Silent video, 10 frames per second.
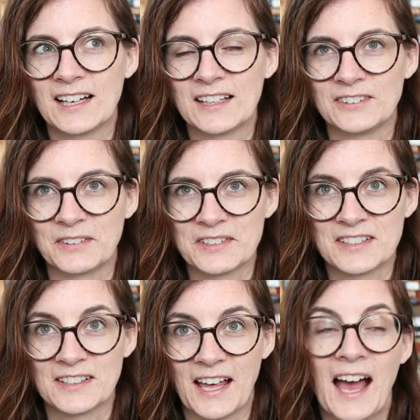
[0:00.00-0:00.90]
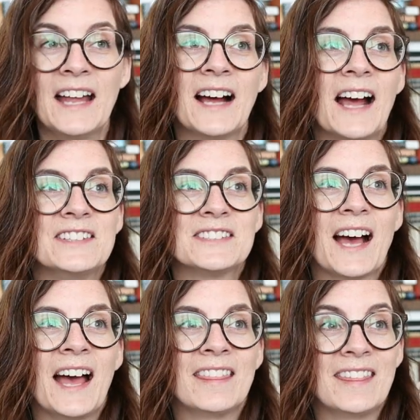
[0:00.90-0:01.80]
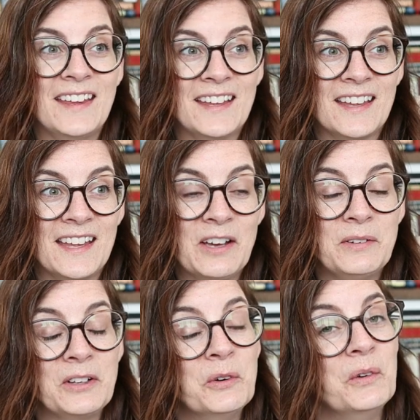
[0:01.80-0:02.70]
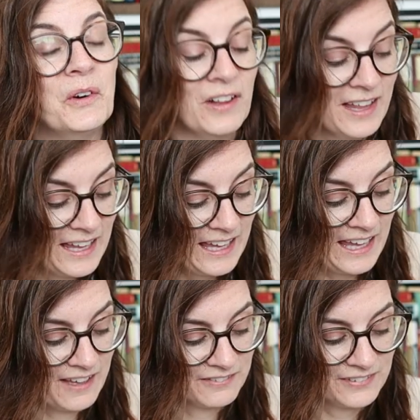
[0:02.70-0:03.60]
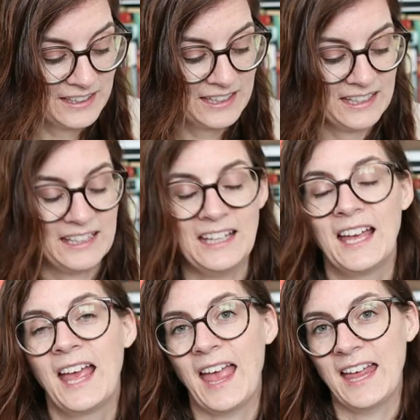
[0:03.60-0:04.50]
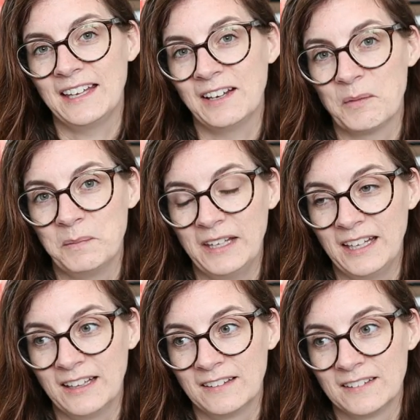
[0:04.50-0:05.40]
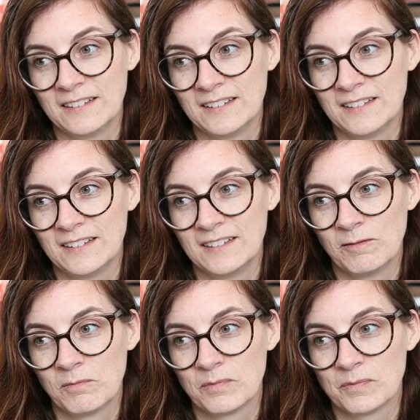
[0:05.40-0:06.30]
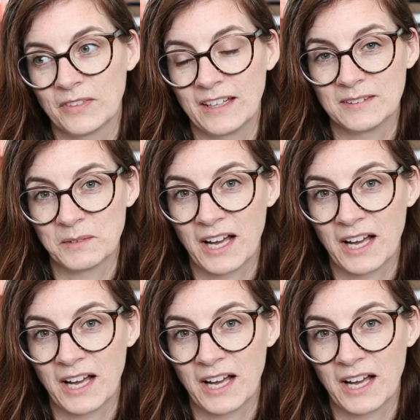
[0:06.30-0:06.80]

I don't know what to say. And I think it would be cool if he ended up being, like, some